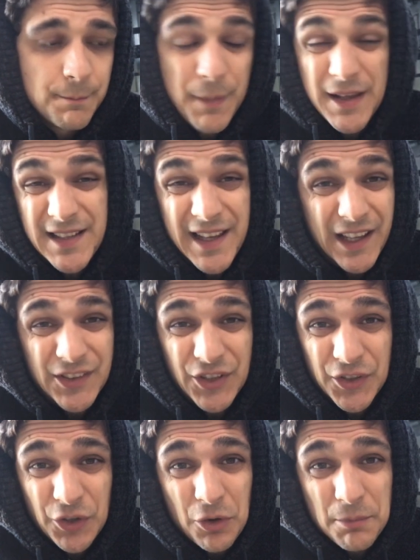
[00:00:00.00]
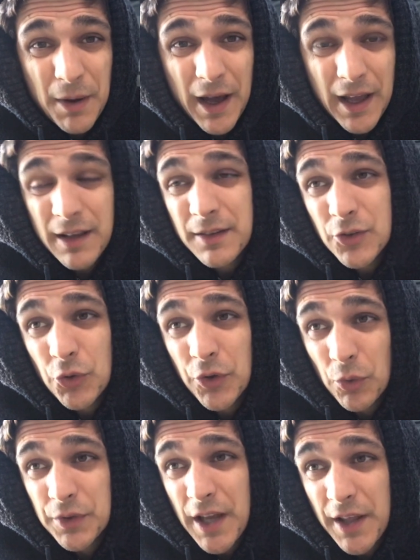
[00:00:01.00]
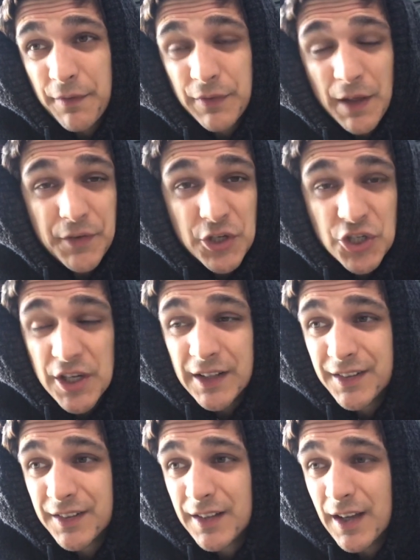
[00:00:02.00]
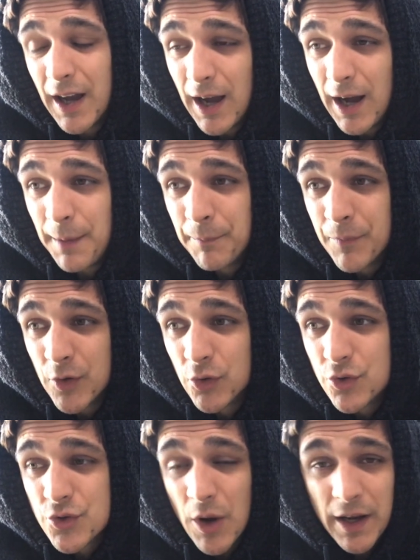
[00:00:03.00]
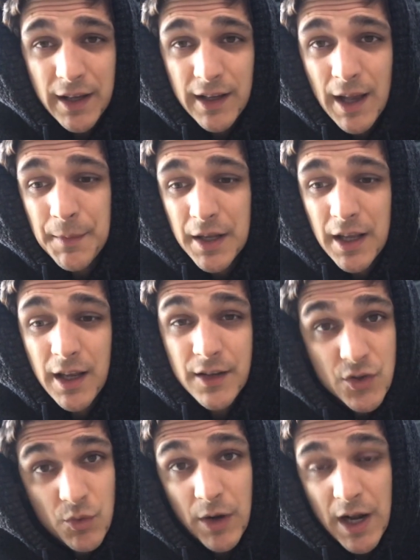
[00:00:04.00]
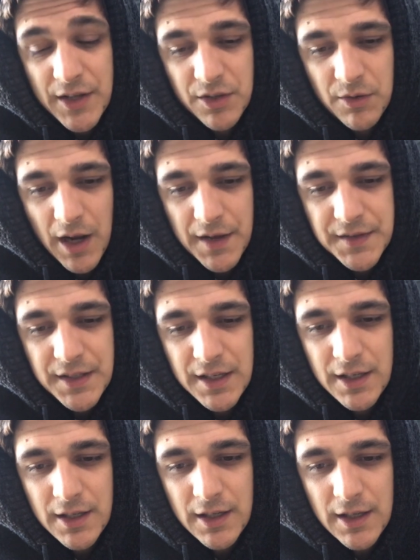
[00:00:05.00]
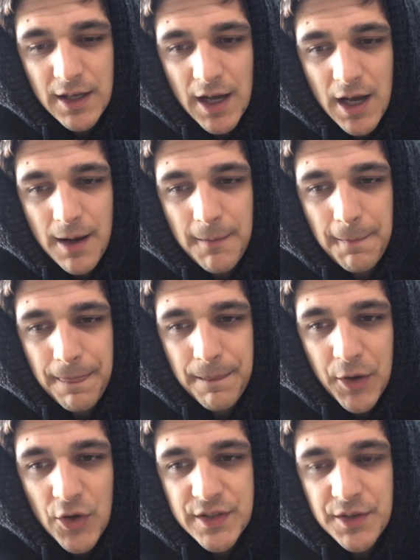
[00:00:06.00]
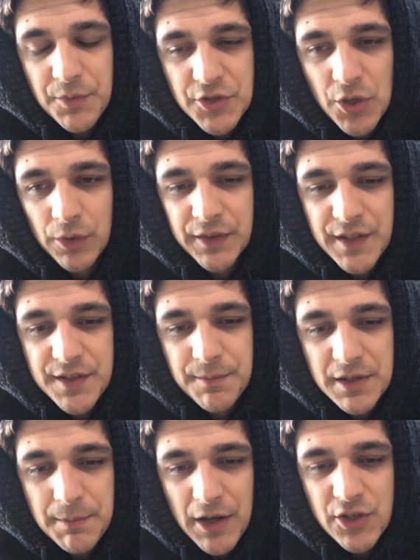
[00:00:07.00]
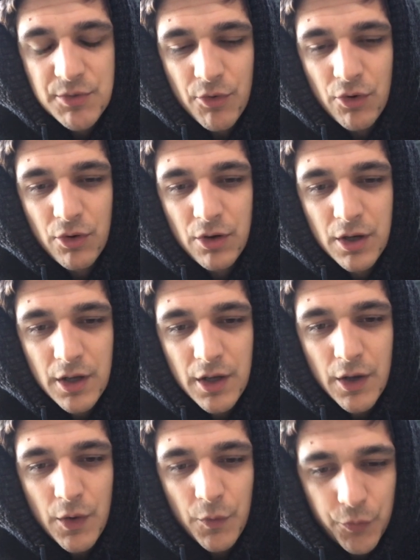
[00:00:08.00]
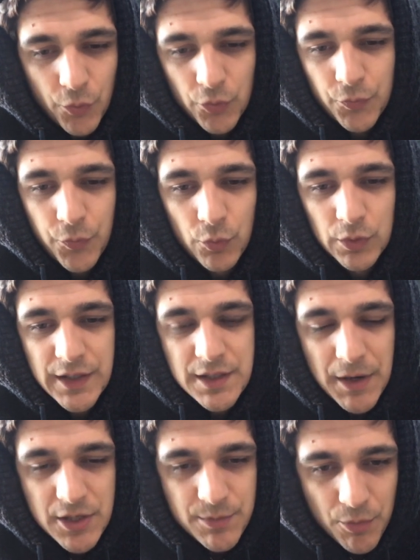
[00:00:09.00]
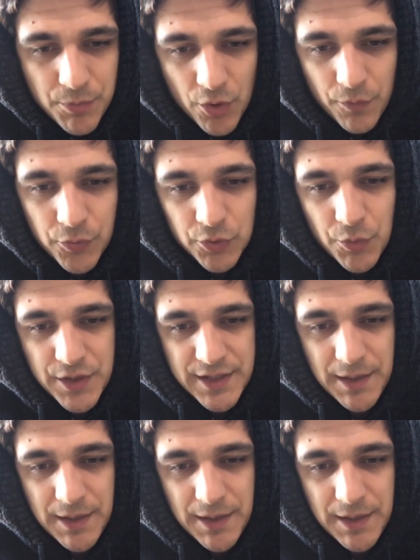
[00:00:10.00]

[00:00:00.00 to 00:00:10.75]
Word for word: basically get turned on by doing all the other fluffy shit um, so I can come in here and squat ass to grass um, because the result is, is much more fruitful, it's much more beautiful to watch